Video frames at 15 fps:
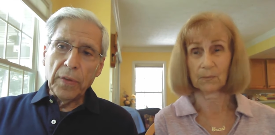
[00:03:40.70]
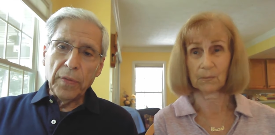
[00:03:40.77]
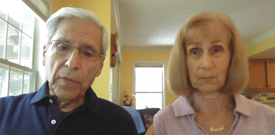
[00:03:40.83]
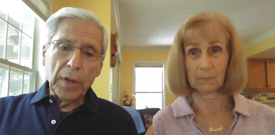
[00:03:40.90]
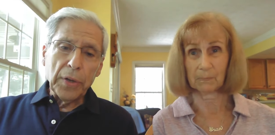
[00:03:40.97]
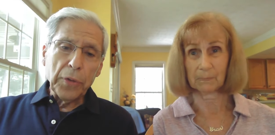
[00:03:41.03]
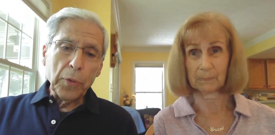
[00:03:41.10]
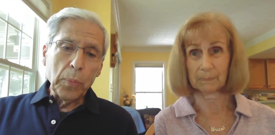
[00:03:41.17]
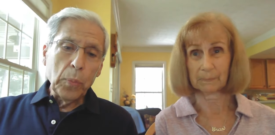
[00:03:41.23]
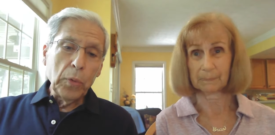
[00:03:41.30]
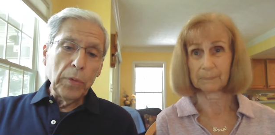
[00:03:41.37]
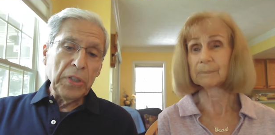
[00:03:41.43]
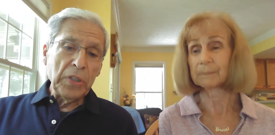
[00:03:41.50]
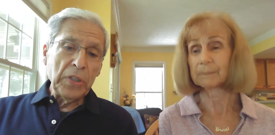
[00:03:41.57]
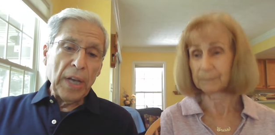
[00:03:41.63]
Speaker 1: of other
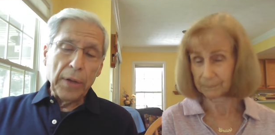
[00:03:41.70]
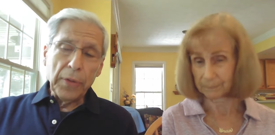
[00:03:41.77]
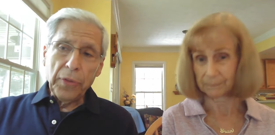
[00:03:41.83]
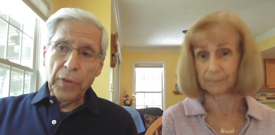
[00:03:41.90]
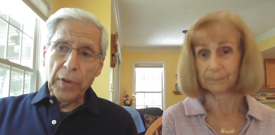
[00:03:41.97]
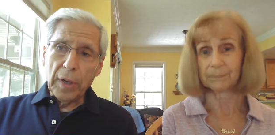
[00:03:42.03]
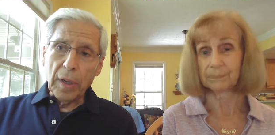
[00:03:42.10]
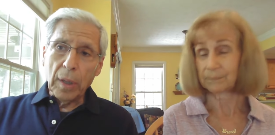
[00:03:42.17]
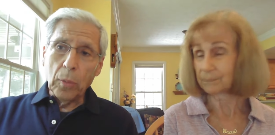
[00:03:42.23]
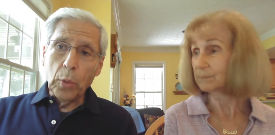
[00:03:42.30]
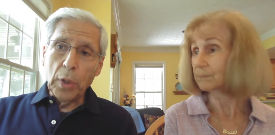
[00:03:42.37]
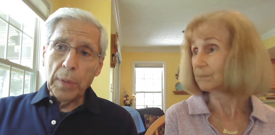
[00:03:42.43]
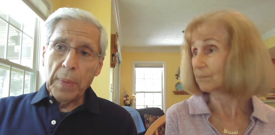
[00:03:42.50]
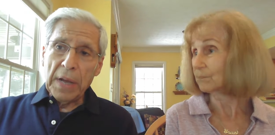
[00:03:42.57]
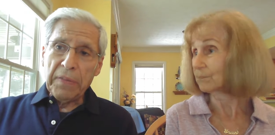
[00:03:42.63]
movies out there.
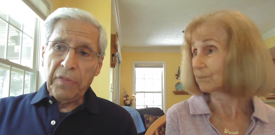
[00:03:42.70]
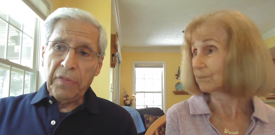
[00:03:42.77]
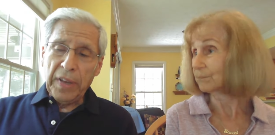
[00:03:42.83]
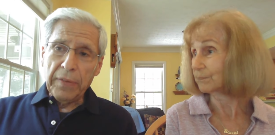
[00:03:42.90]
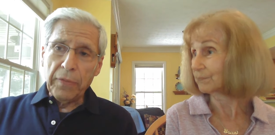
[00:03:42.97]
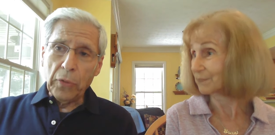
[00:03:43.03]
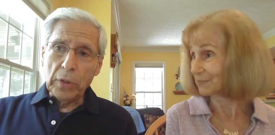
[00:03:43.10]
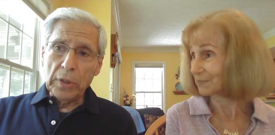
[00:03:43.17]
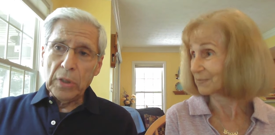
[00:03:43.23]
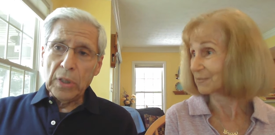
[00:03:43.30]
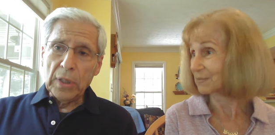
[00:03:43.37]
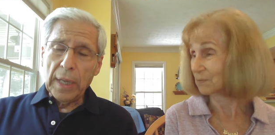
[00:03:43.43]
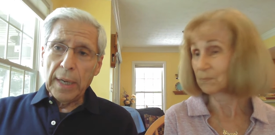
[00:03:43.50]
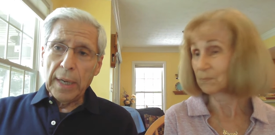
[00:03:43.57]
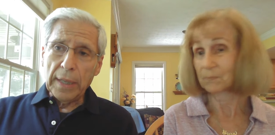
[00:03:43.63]
One of my favorites
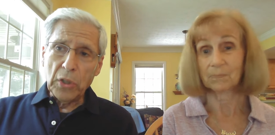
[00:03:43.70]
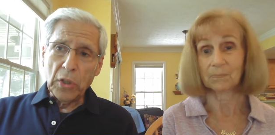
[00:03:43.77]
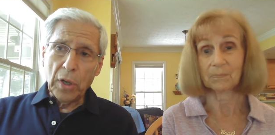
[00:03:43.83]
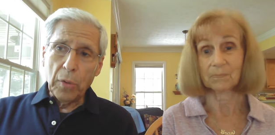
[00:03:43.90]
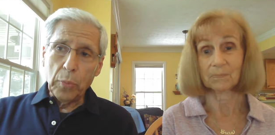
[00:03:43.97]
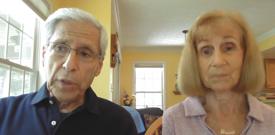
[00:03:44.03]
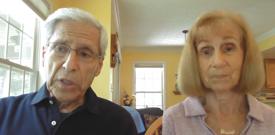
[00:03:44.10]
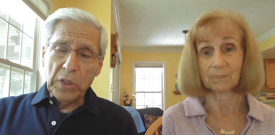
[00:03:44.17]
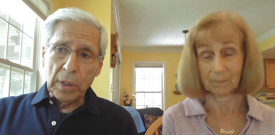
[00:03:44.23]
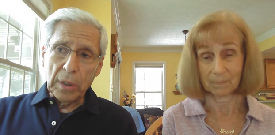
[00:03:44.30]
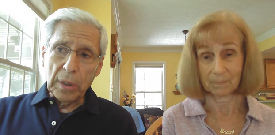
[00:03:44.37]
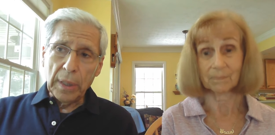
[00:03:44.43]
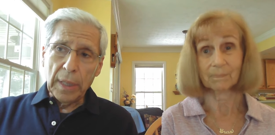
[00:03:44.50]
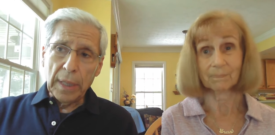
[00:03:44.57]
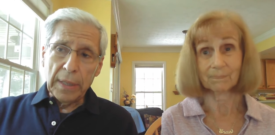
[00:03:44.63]
that I saw
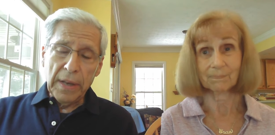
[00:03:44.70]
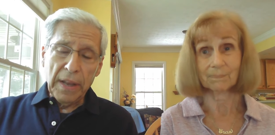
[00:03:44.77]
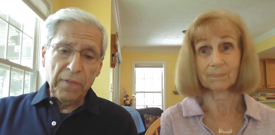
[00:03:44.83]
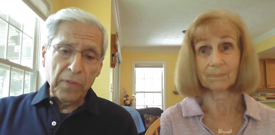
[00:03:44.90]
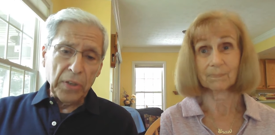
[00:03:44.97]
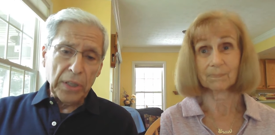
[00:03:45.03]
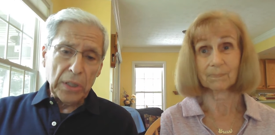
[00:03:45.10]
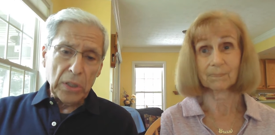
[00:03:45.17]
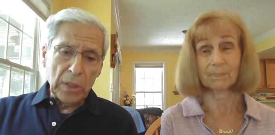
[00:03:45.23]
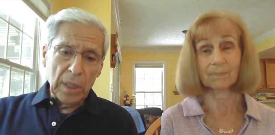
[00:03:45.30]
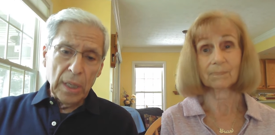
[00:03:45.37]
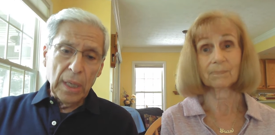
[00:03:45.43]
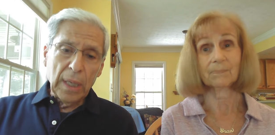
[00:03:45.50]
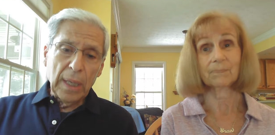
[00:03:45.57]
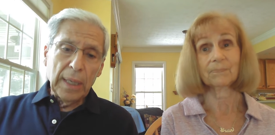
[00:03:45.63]
recently on Netflix
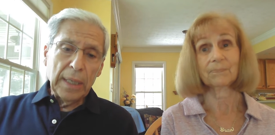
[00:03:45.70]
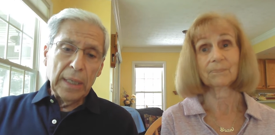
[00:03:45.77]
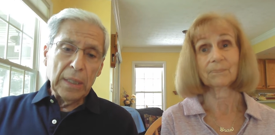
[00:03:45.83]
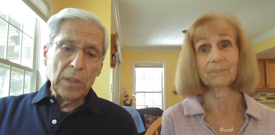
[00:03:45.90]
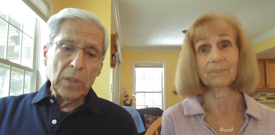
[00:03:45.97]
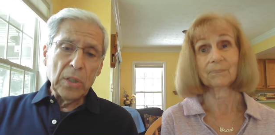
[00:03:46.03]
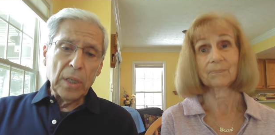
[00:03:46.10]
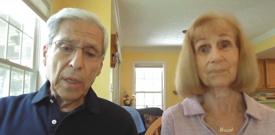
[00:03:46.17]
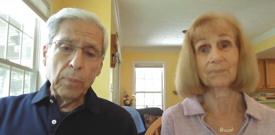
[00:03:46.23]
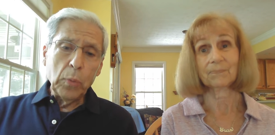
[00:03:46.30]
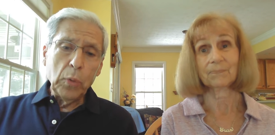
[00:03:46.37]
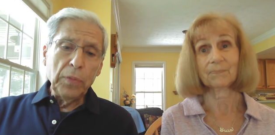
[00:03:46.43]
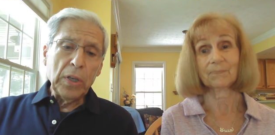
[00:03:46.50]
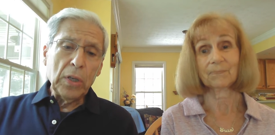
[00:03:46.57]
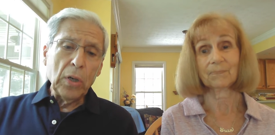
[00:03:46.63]
is a
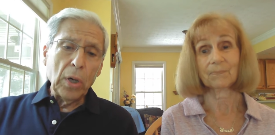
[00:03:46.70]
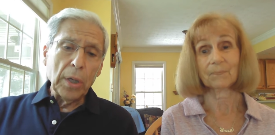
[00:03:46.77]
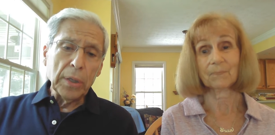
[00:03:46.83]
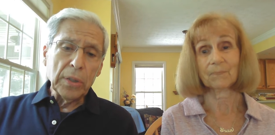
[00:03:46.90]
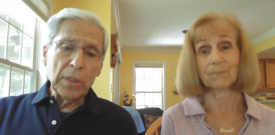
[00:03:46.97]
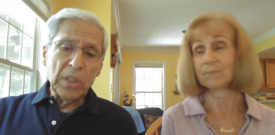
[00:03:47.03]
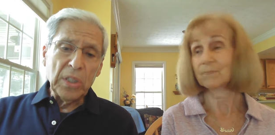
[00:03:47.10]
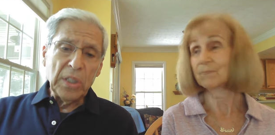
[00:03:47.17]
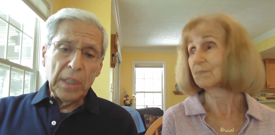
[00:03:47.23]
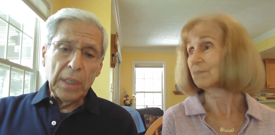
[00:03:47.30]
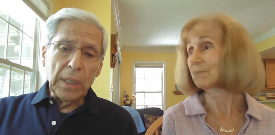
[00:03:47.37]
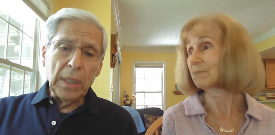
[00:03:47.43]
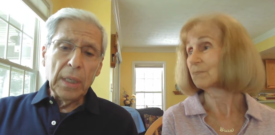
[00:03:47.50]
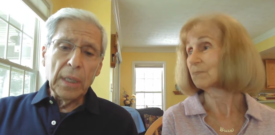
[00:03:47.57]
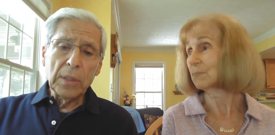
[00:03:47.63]
movie called
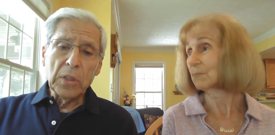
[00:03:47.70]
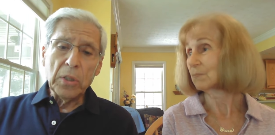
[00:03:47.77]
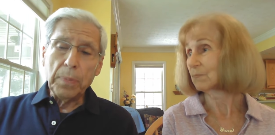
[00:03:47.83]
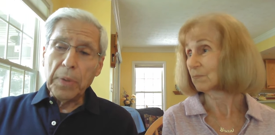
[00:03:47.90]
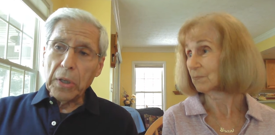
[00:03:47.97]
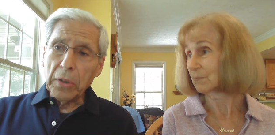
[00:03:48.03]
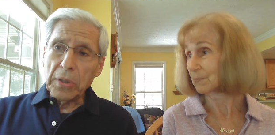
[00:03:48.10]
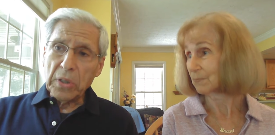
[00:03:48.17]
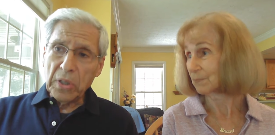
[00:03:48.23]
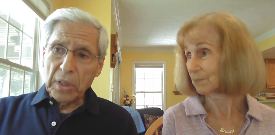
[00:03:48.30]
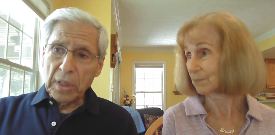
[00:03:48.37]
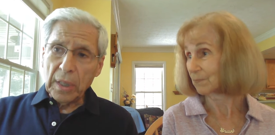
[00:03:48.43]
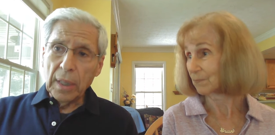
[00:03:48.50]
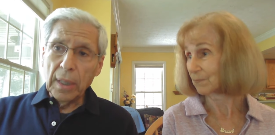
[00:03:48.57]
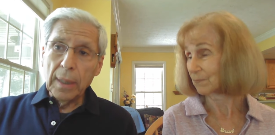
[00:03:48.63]

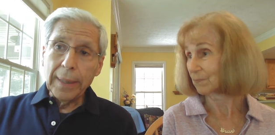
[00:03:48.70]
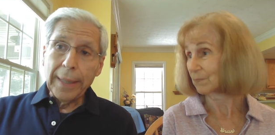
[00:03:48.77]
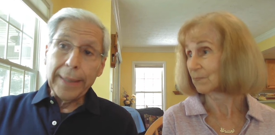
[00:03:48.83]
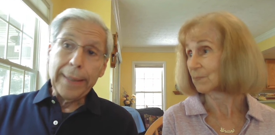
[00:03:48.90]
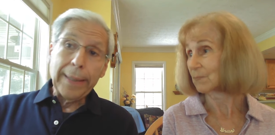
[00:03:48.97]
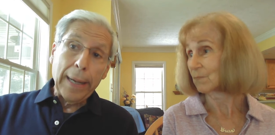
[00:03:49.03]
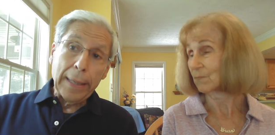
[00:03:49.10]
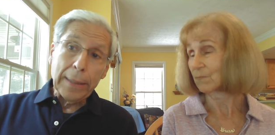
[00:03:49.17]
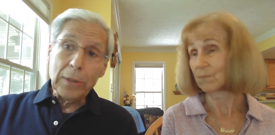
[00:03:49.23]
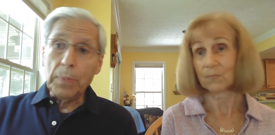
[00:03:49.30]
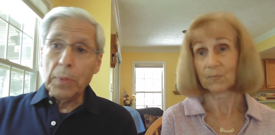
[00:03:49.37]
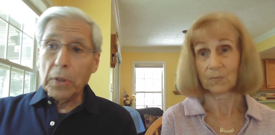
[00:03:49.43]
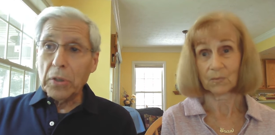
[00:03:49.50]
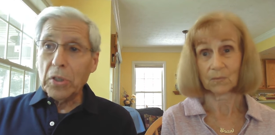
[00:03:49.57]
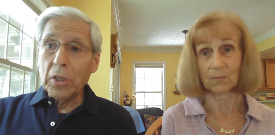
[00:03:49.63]
Seaspiracy. Like
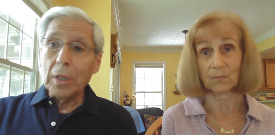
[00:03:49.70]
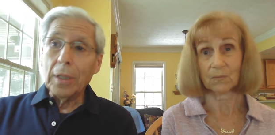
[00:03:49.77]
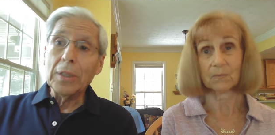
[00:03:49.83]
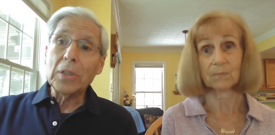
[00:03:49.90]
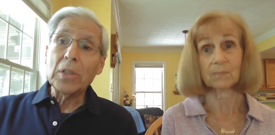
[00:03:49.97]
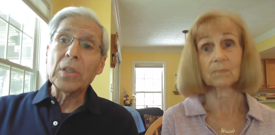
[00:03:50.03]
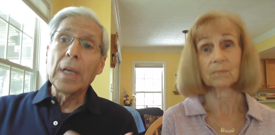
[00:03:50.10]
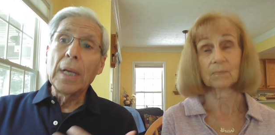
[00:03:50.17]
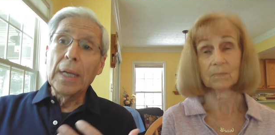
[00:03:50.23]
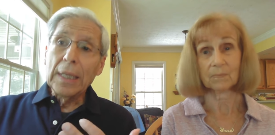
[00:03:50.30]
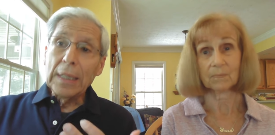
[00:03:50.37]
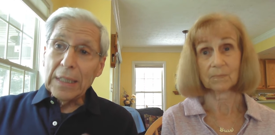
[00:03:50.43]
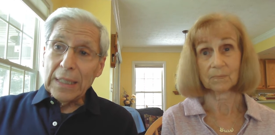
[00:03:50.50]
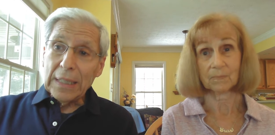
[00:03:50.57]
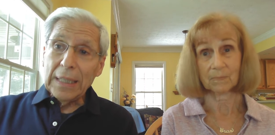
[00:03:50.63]
conspiracy, this is
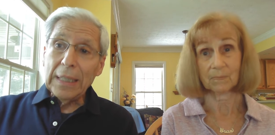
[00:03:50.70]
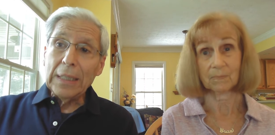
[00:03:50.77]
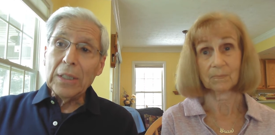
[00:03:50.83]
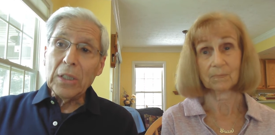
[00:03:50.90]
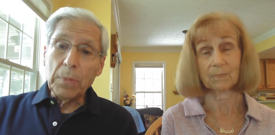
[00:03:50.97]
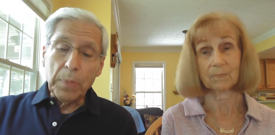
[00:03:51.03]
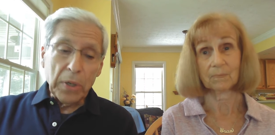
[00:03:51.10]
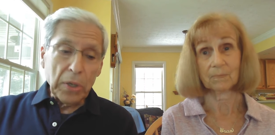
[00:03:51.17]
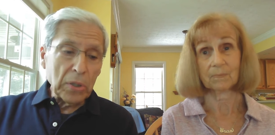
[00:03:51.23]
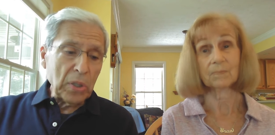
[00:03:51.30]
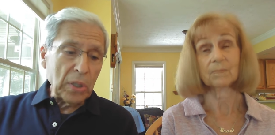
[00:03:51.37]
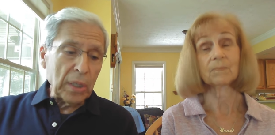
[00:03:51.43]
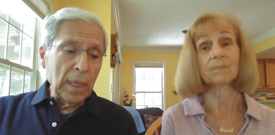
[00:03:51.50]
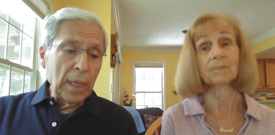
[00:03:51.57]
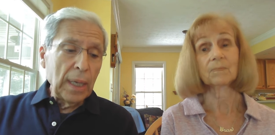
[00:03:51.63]

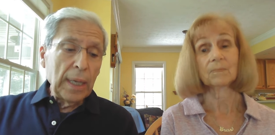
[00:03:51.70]
Seaspiracy.